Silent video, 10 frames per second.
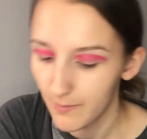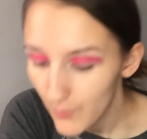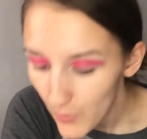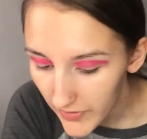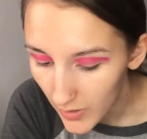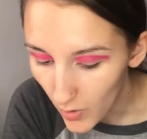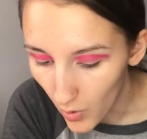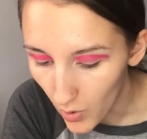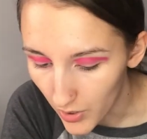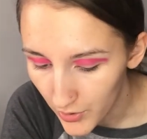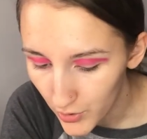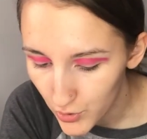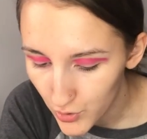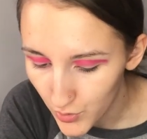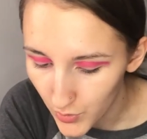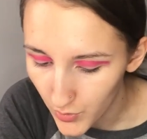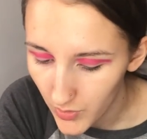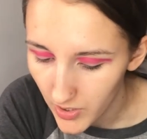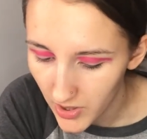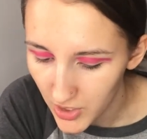Moving on to
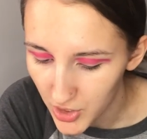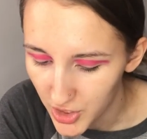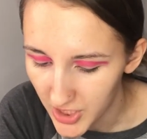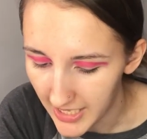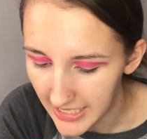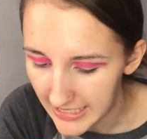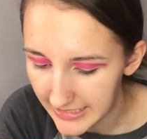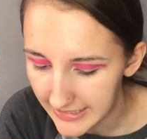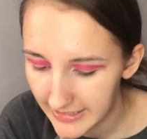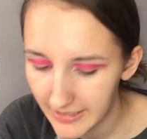the shade.